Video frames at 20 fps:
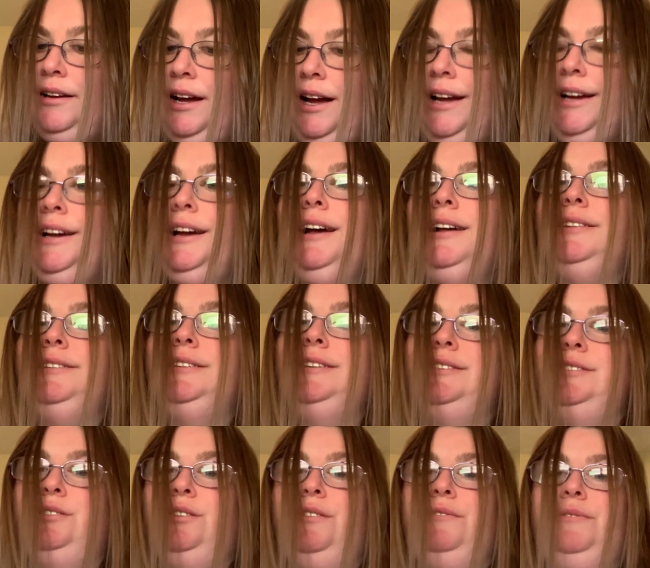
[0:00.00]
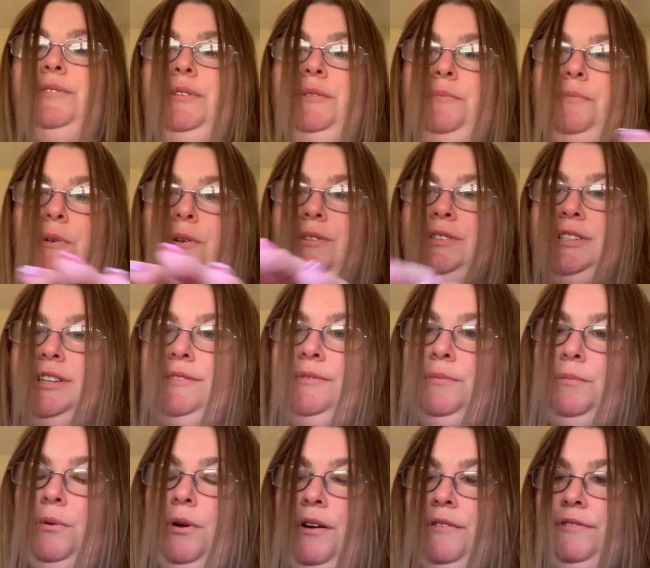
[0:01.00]
I got these off of, most of
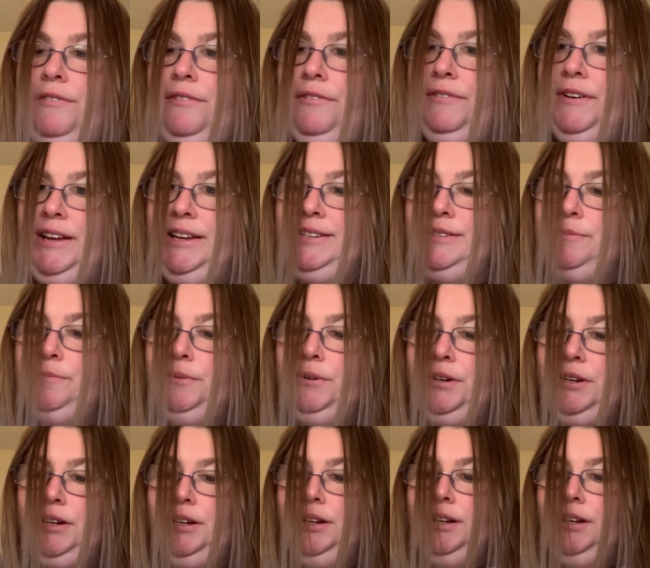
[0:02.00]
them off of Facebook.